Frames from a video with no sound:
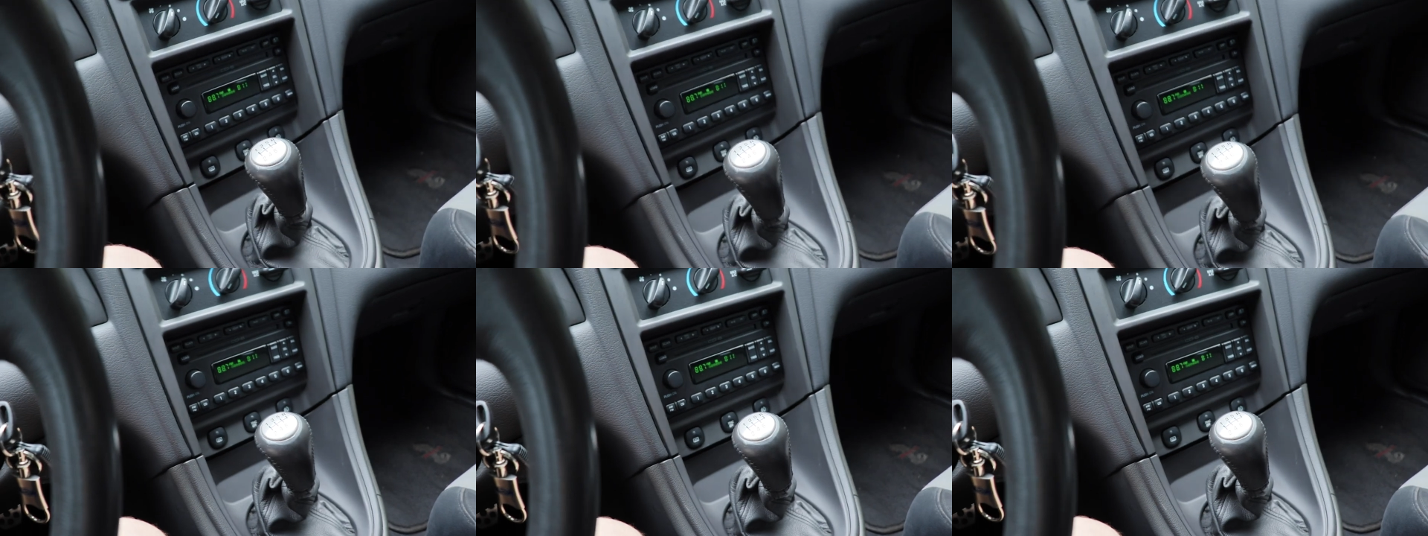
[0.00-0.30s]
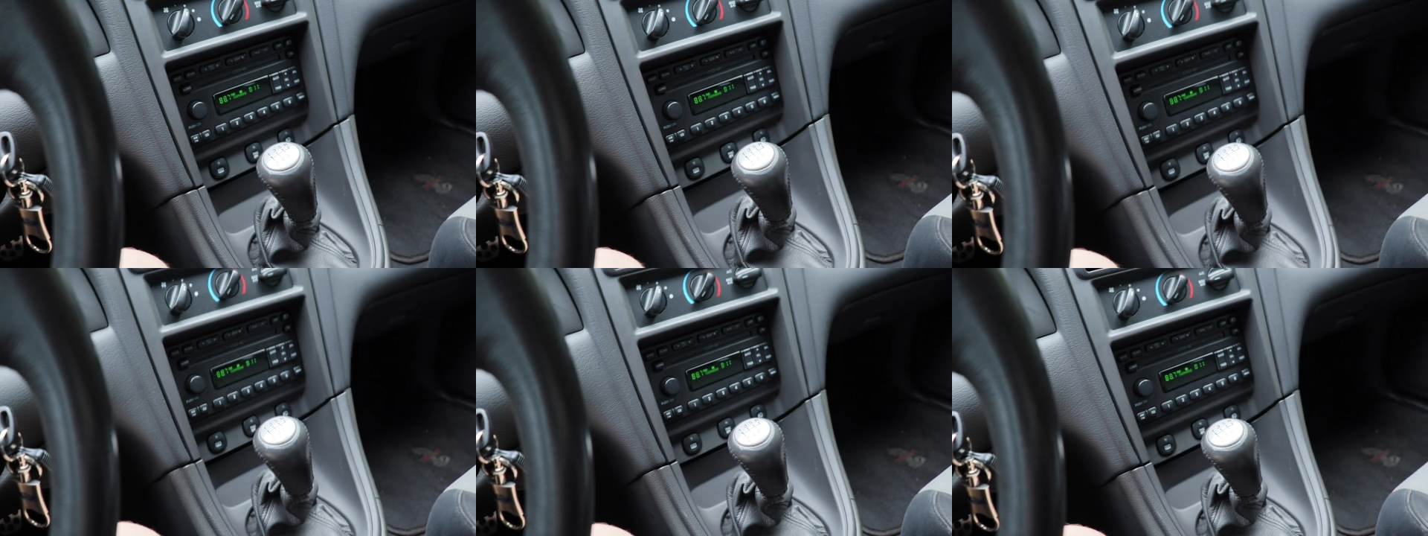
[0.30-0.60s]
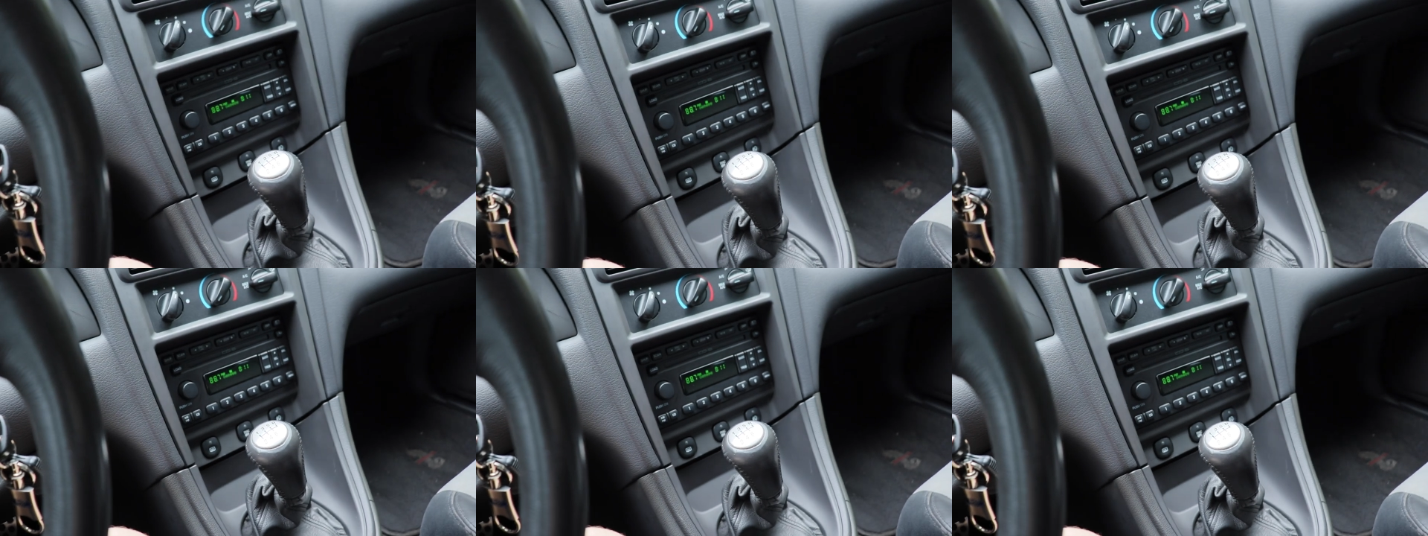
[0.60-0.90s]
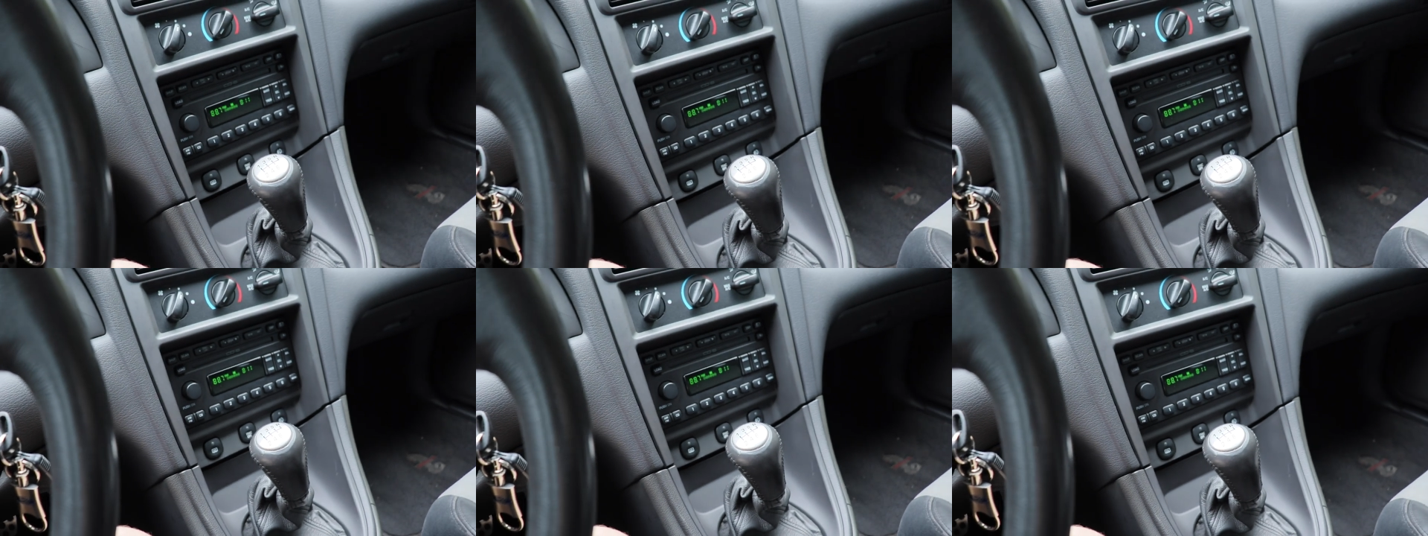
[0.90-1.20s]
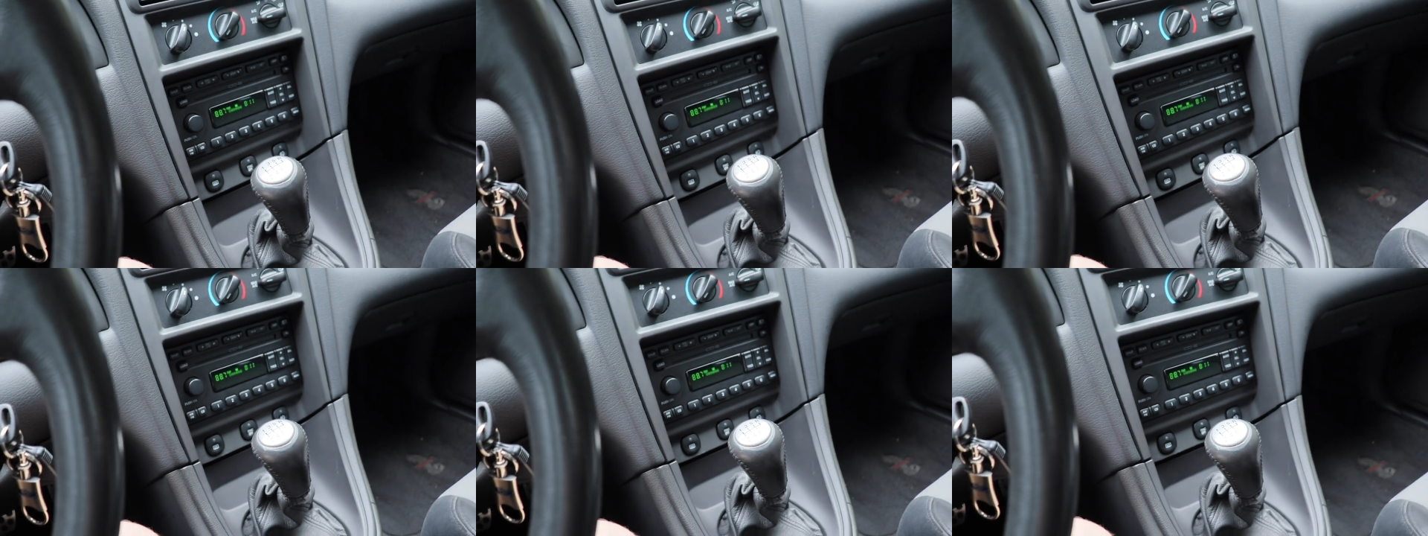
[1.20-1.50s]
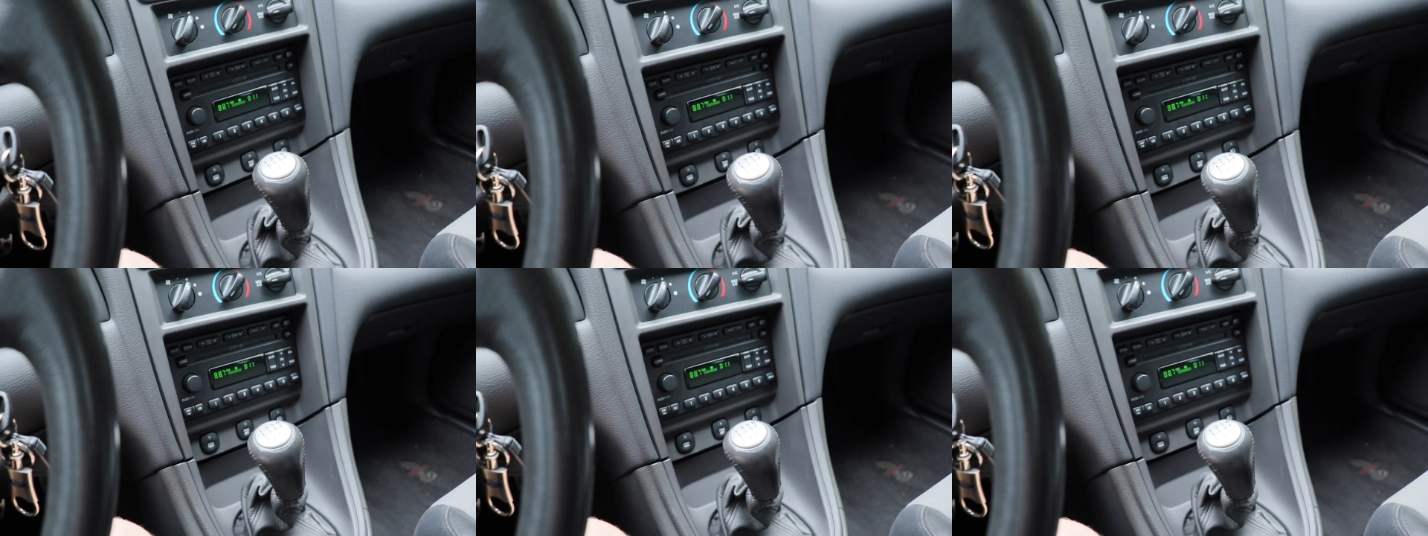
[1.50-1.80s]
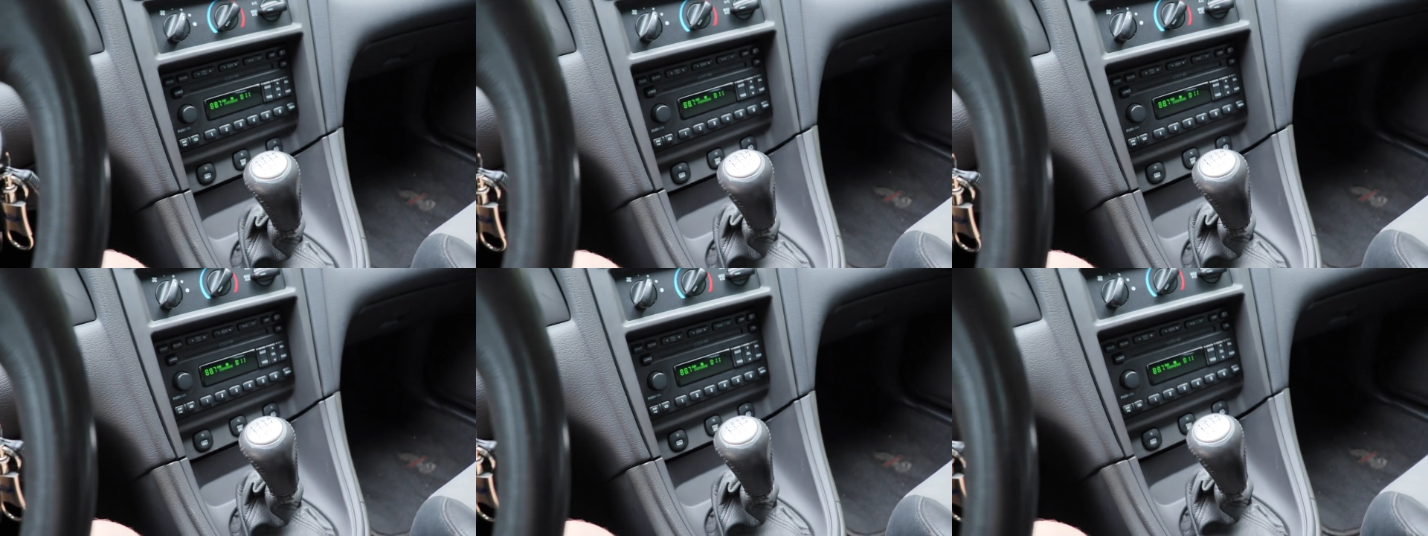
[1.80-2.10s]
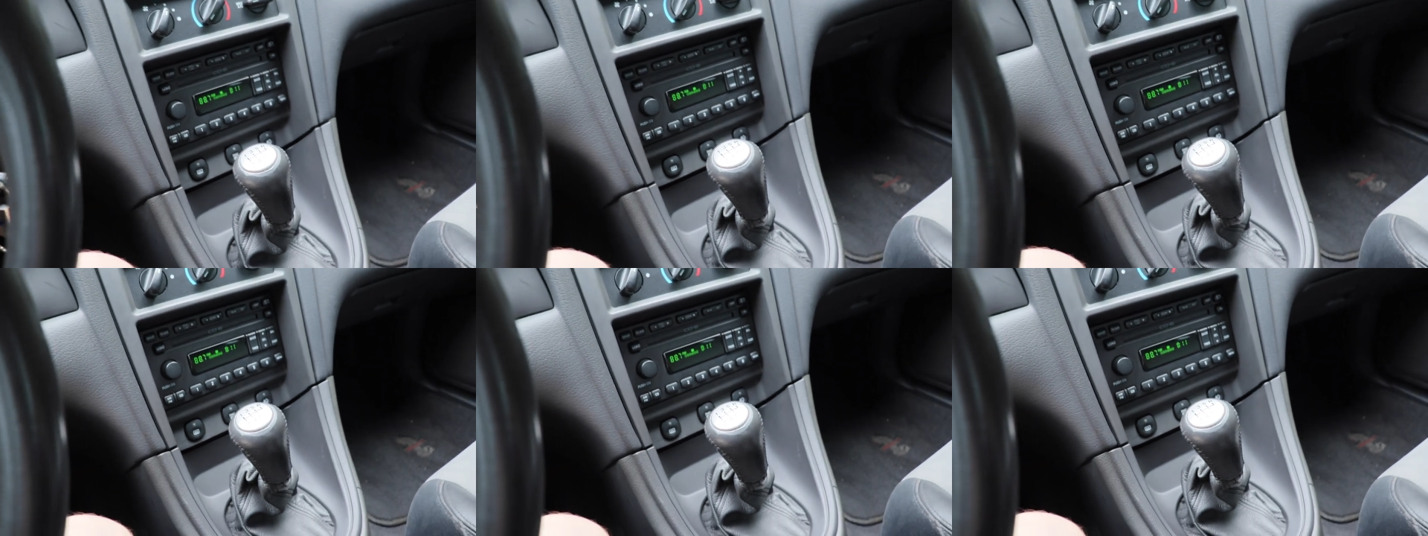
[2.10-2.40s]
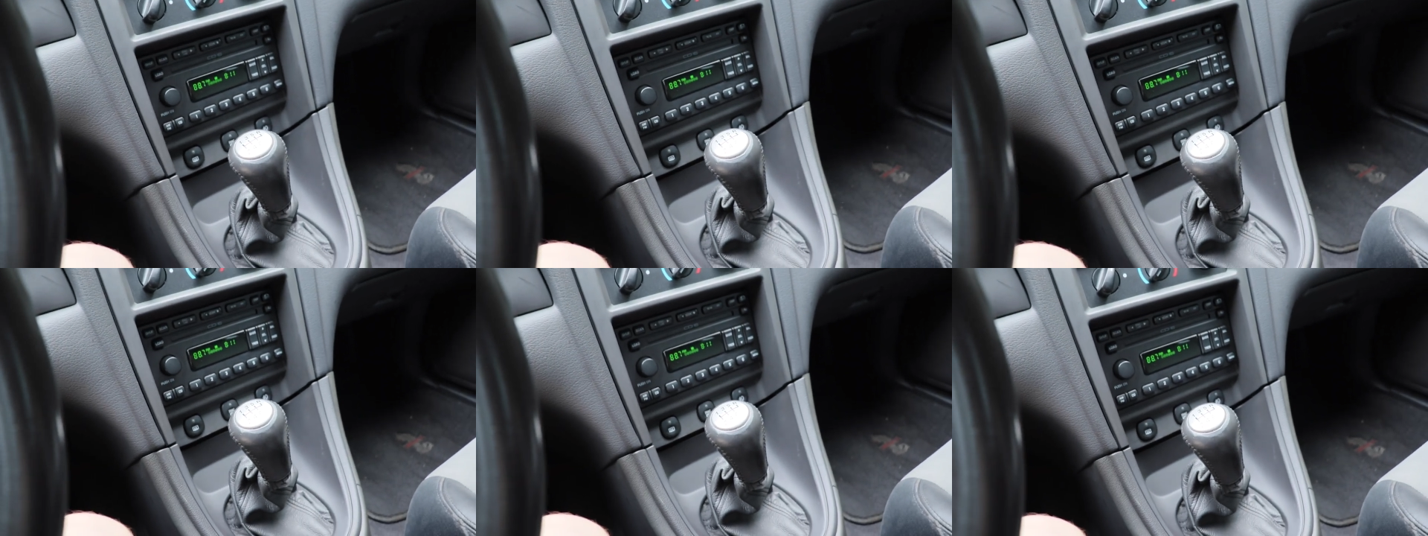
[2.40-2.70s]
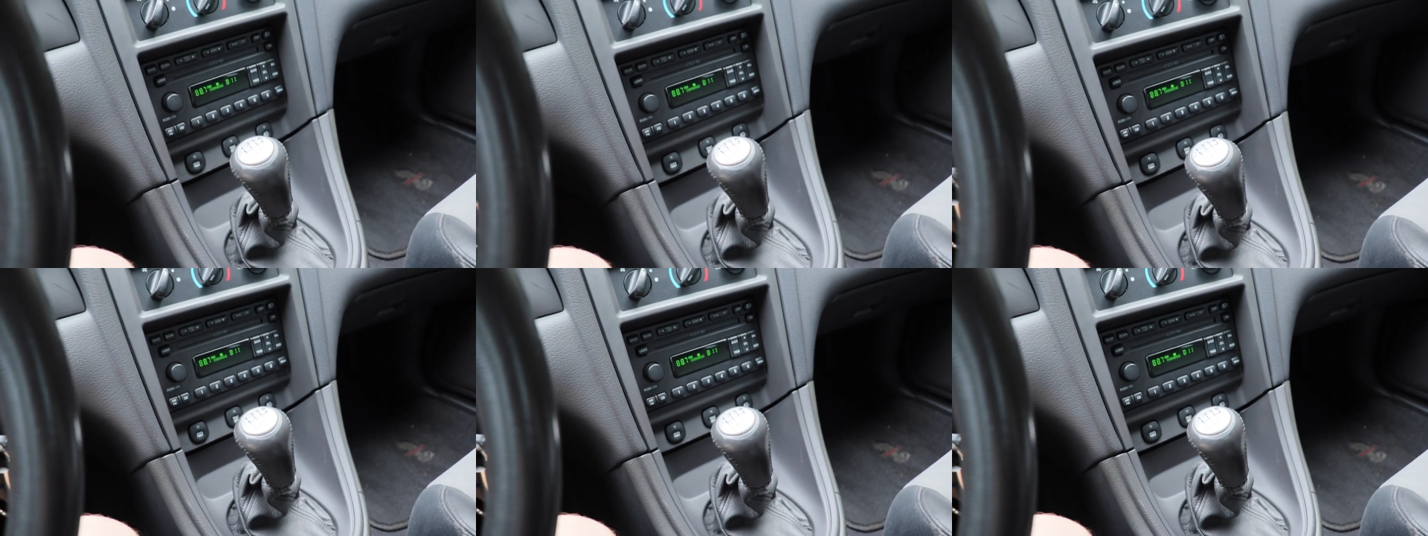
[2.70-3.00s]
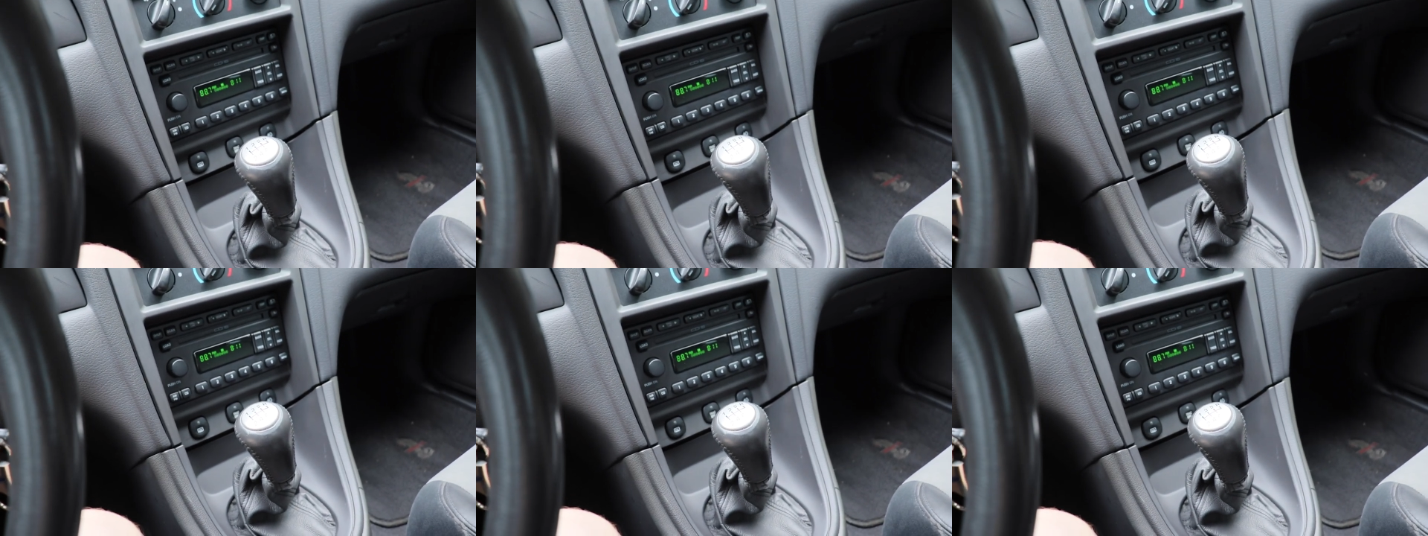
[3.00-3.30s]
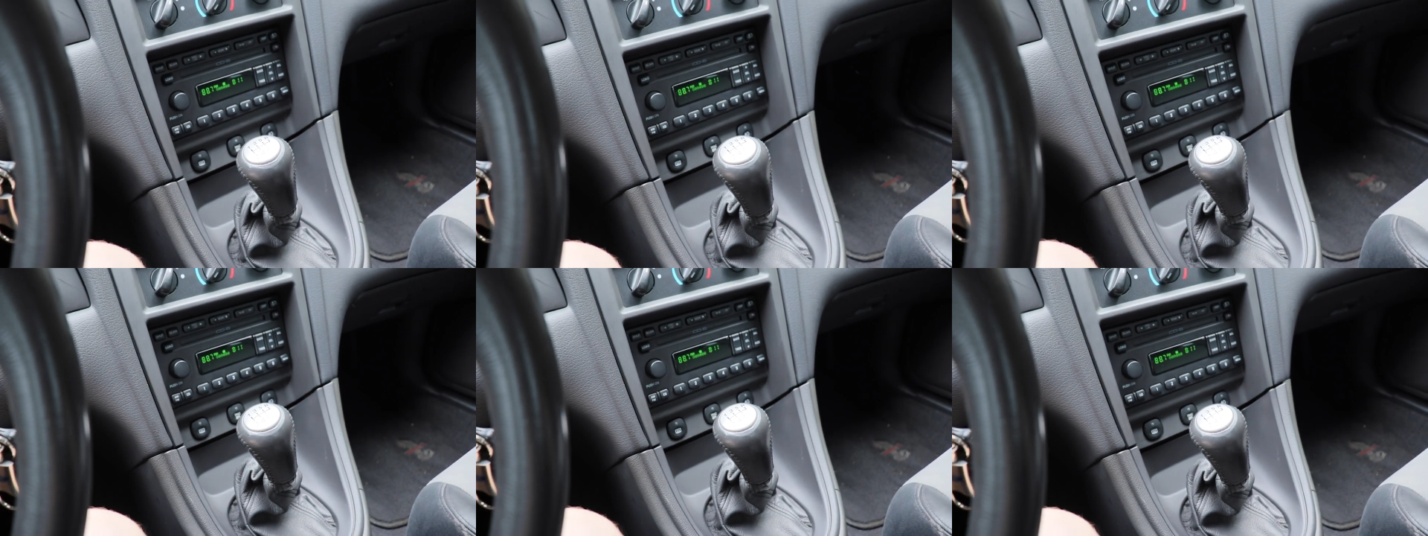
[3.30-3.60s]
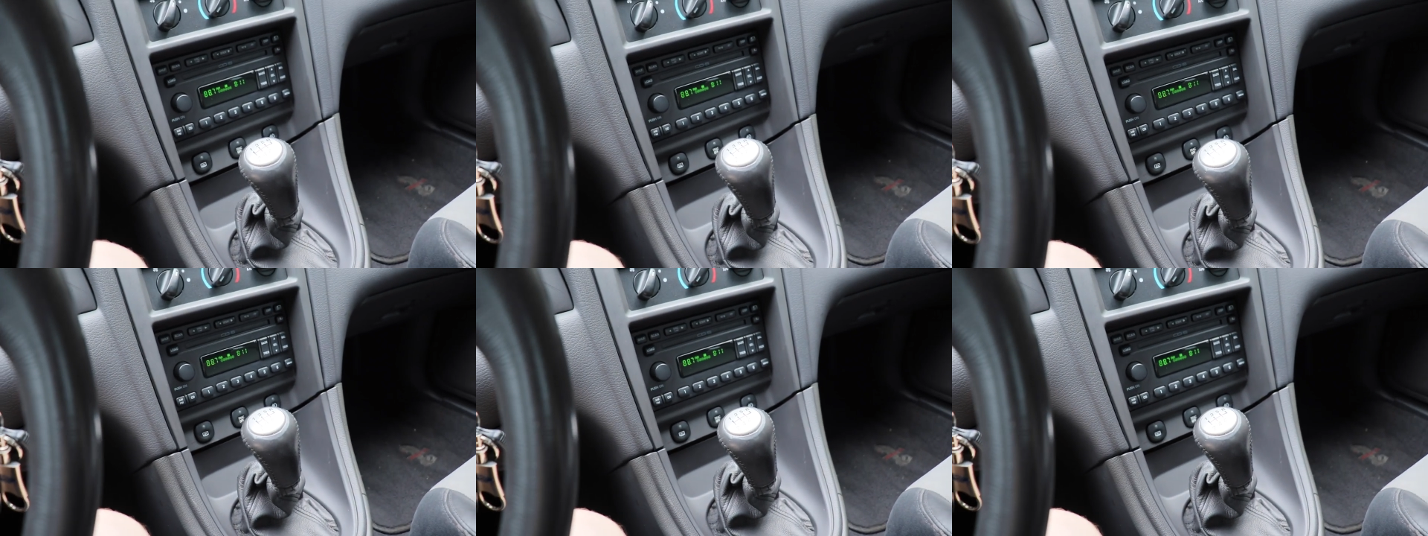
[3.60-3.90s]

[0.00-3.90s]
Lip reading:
[unreadable: no face in view]